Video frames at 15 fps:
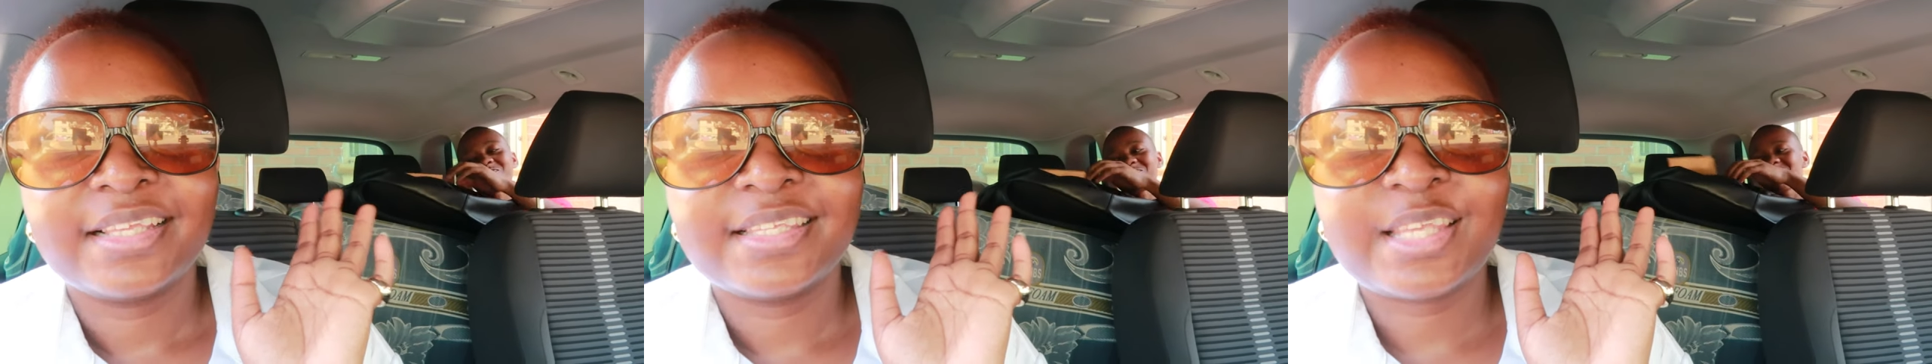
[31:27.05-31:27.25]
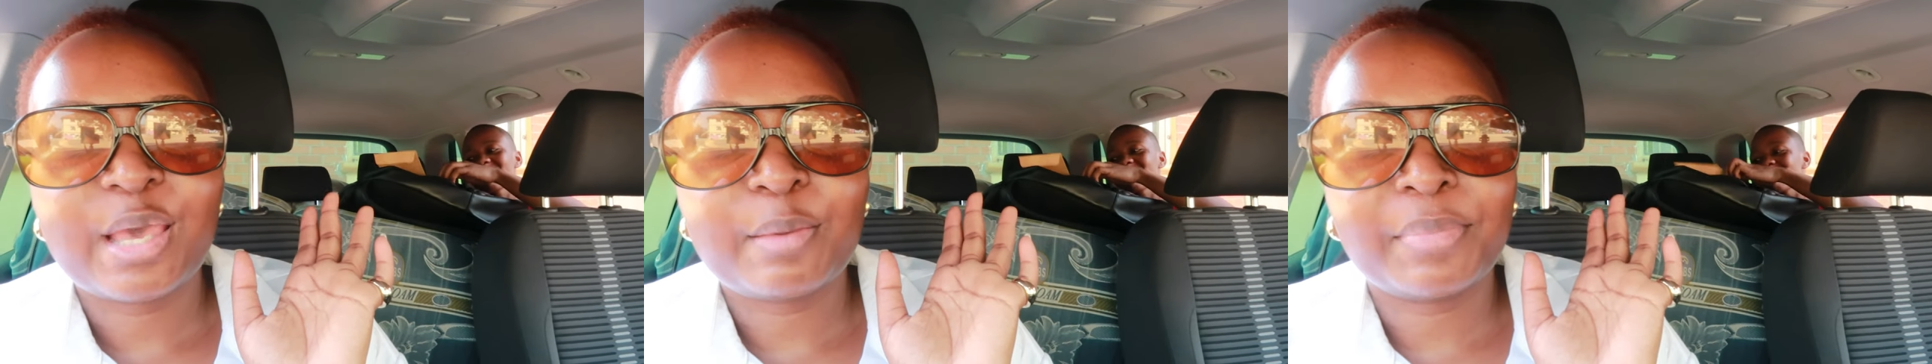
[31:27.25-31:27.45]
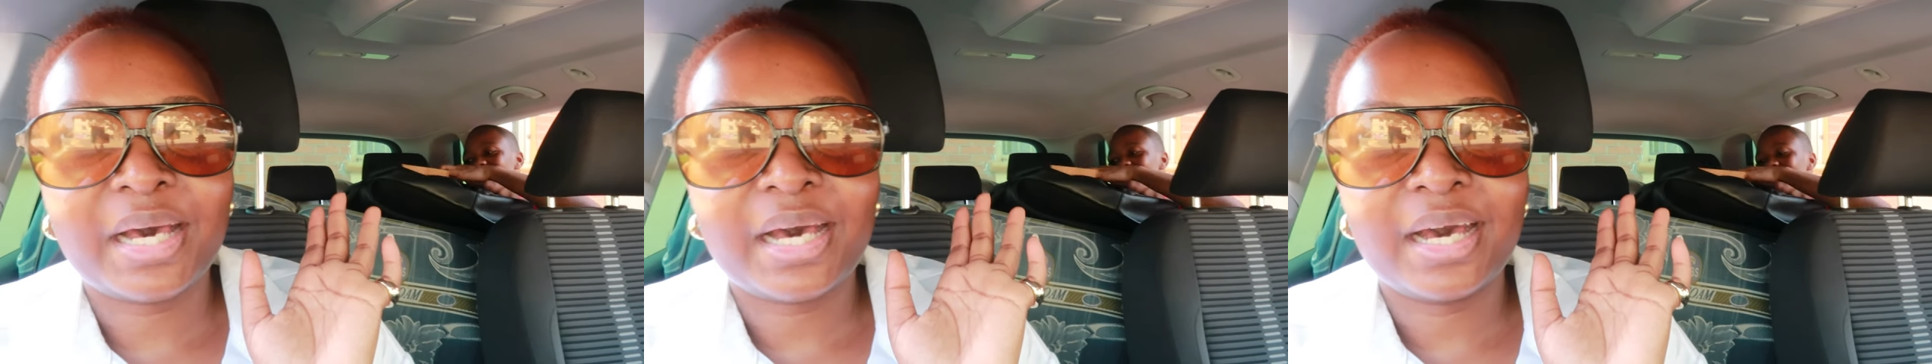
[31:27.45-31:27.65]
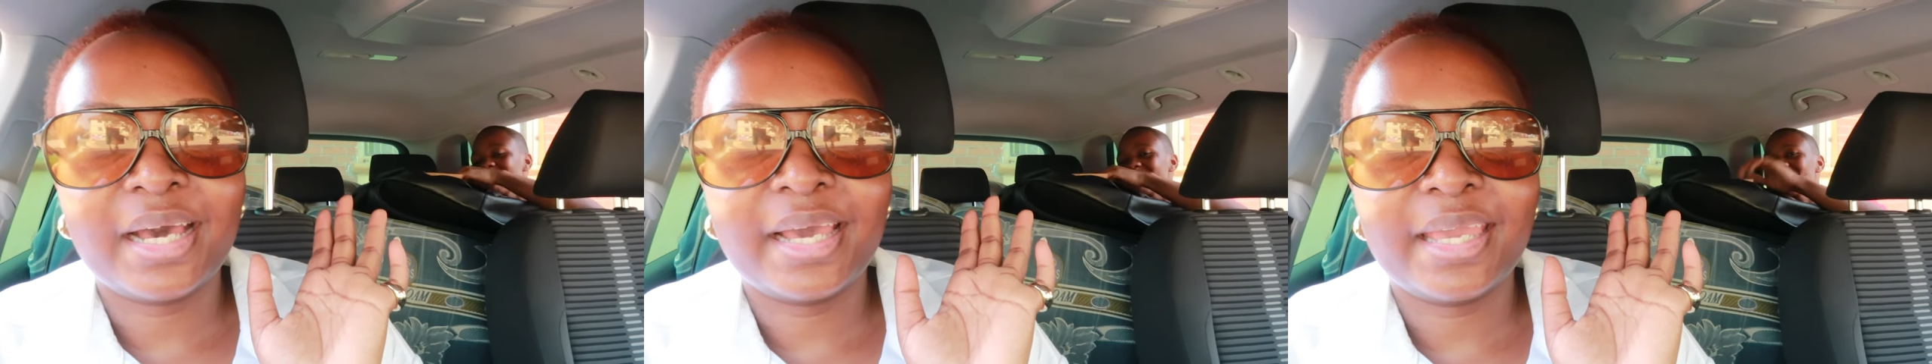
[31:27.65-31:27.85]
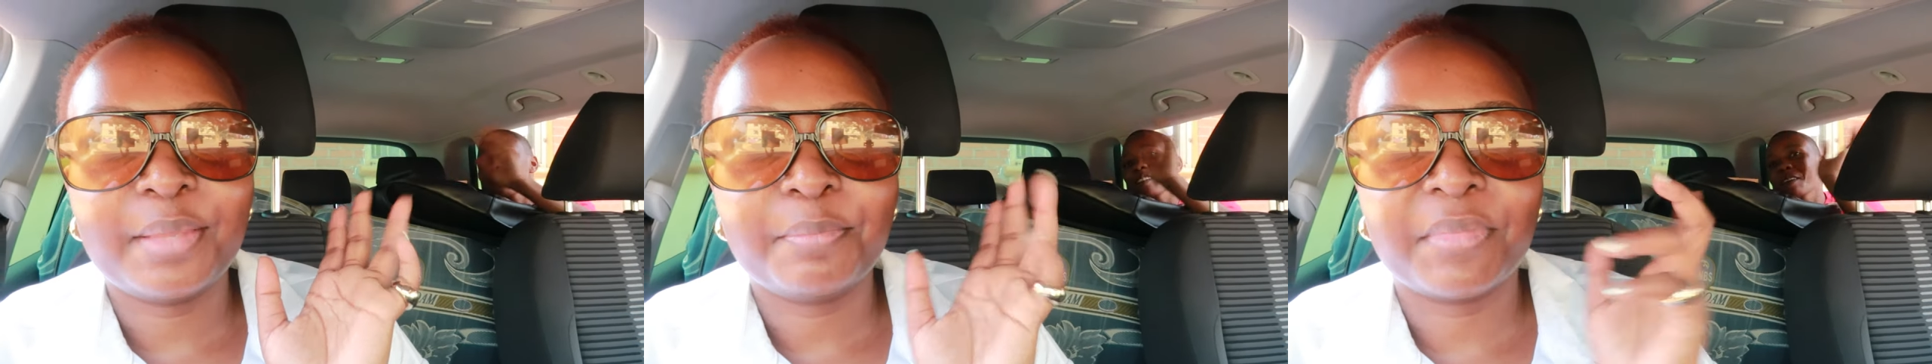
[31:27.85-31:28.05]
Say
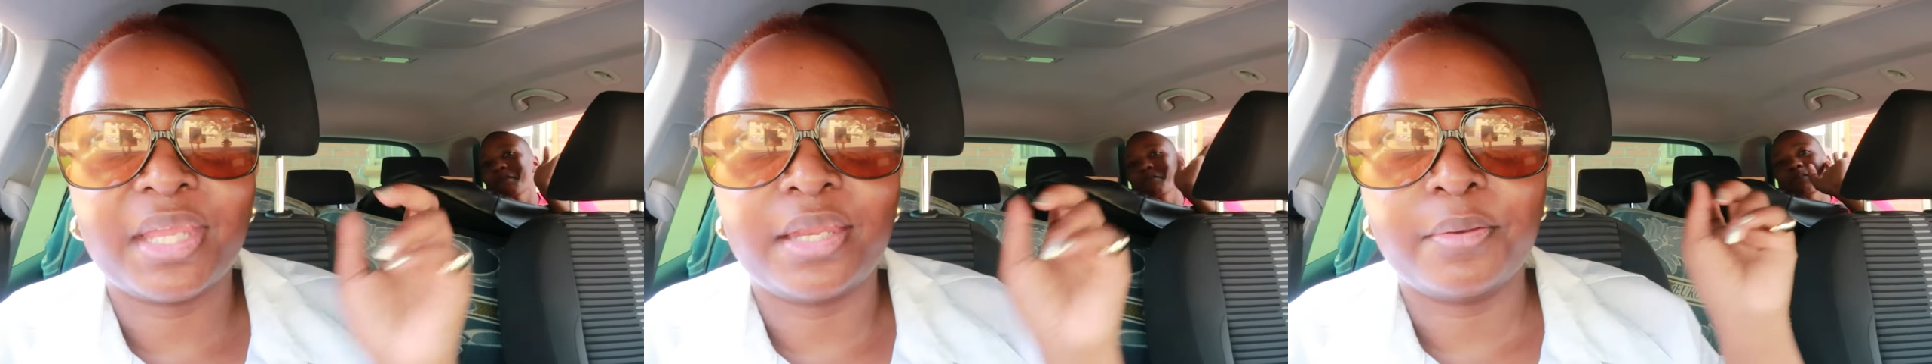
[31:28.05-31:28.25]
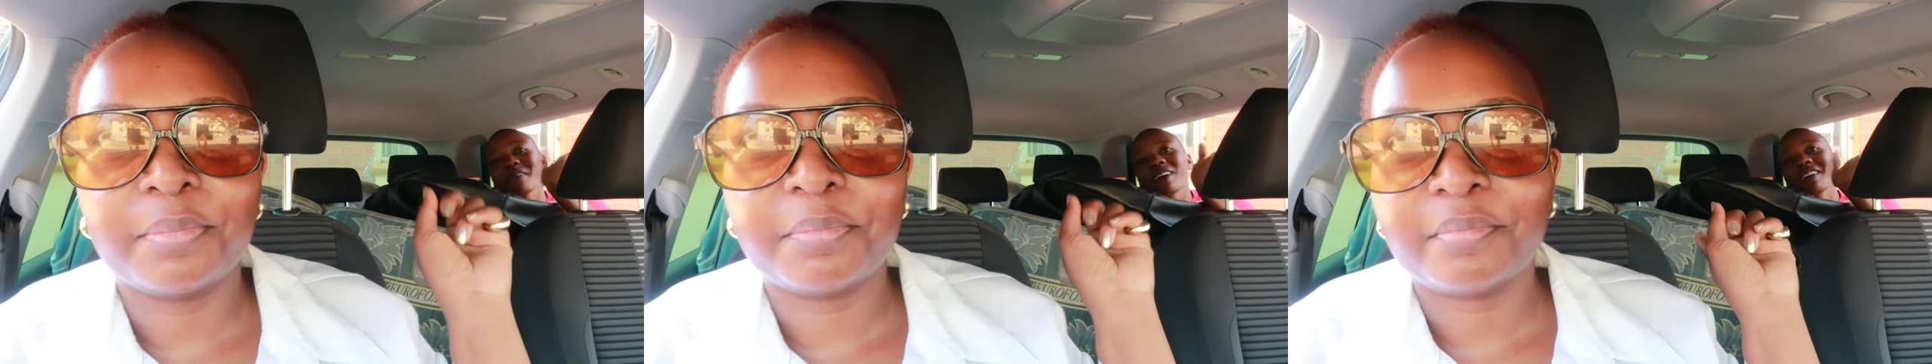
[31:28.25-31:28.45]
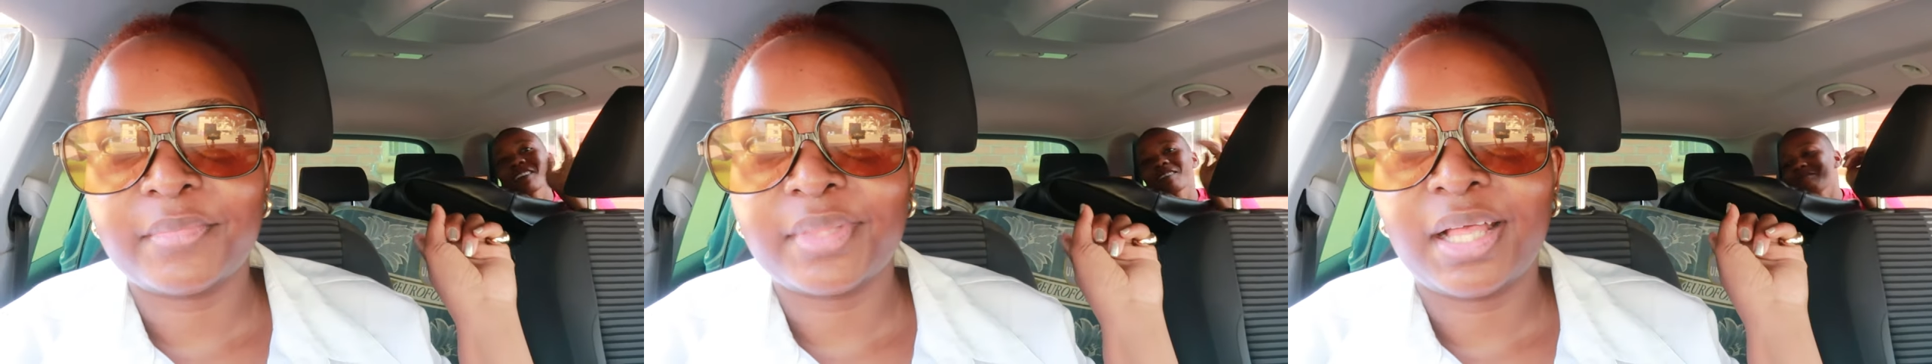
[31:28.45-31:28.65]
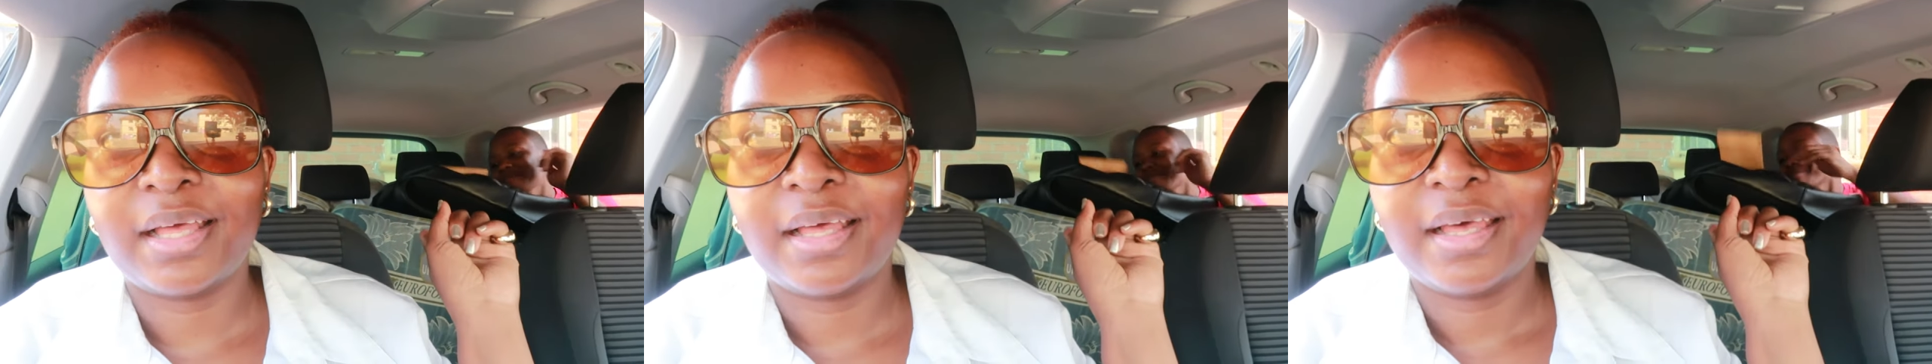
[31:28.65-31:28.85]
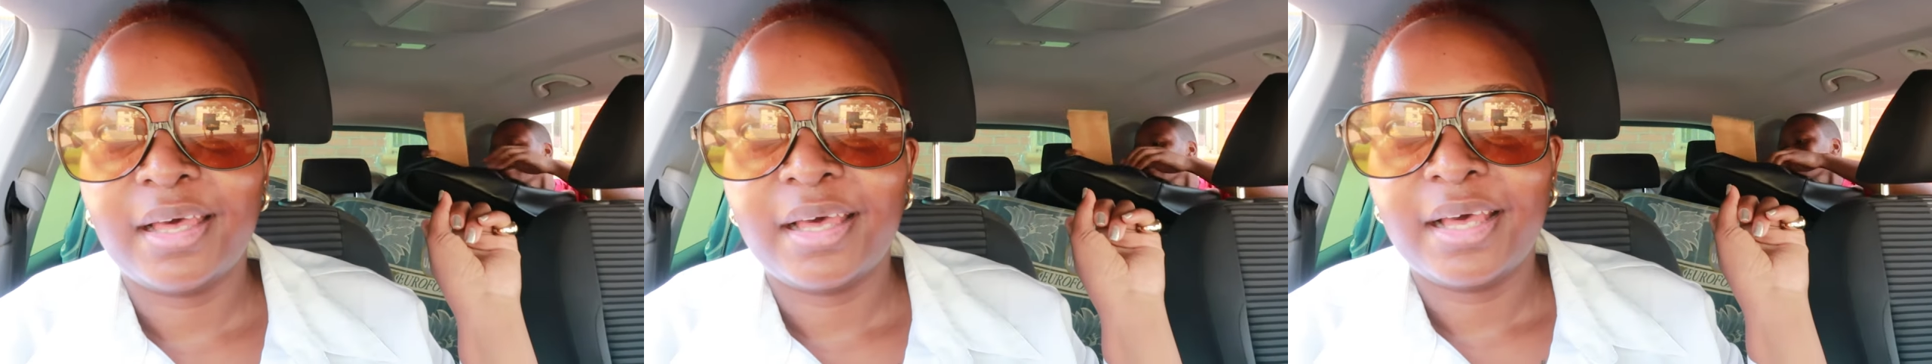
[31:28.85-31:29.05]
bye. Anyway,
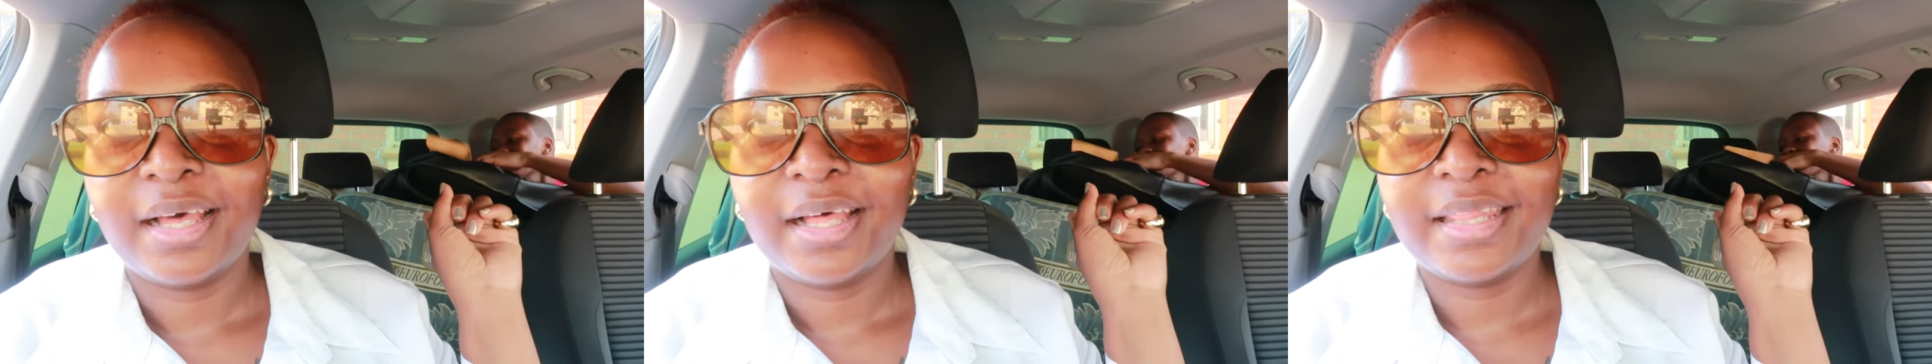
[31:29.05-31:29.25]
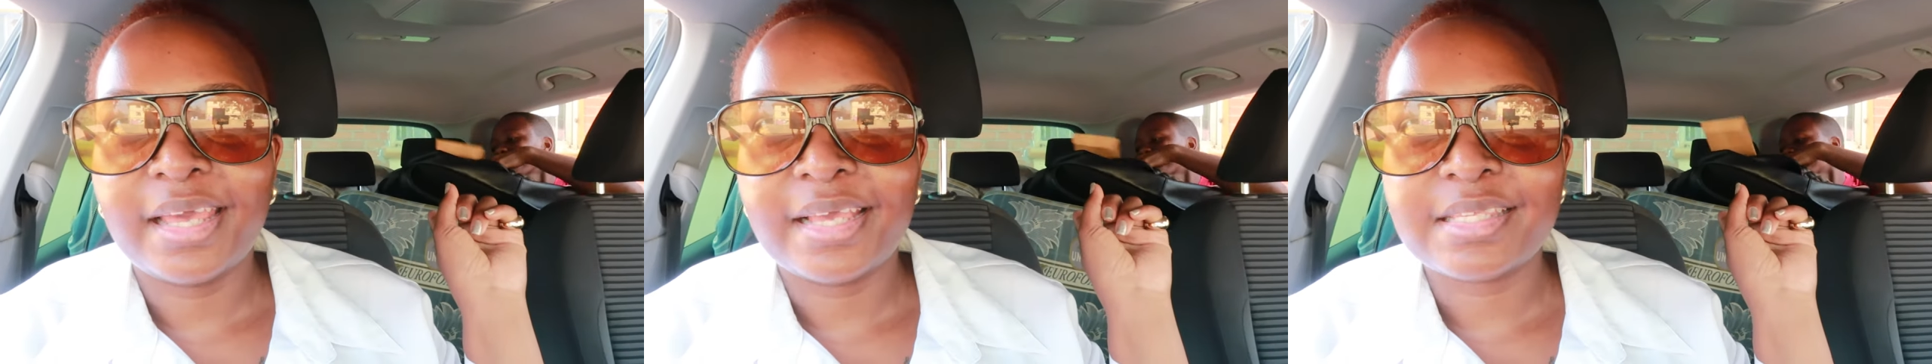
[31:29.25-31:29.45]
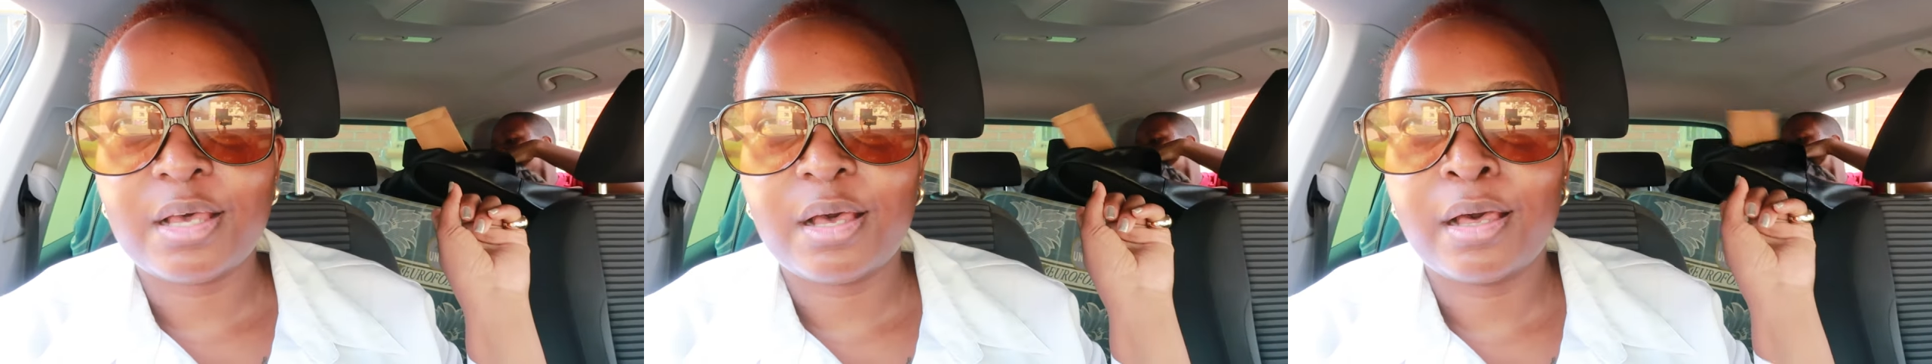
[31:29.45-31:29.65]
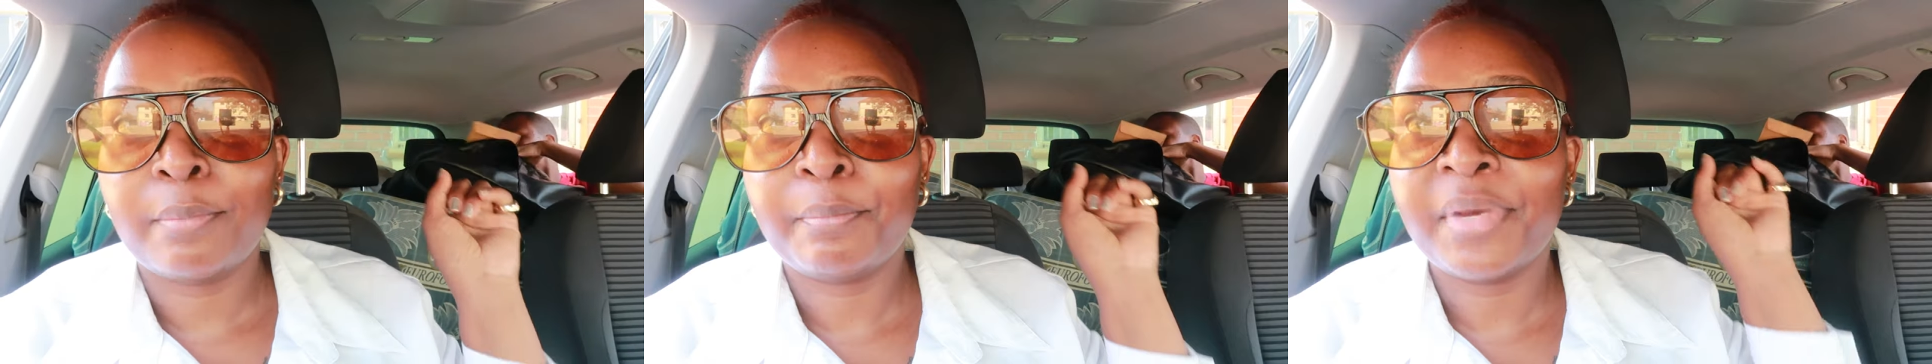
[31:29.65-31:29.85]
there's our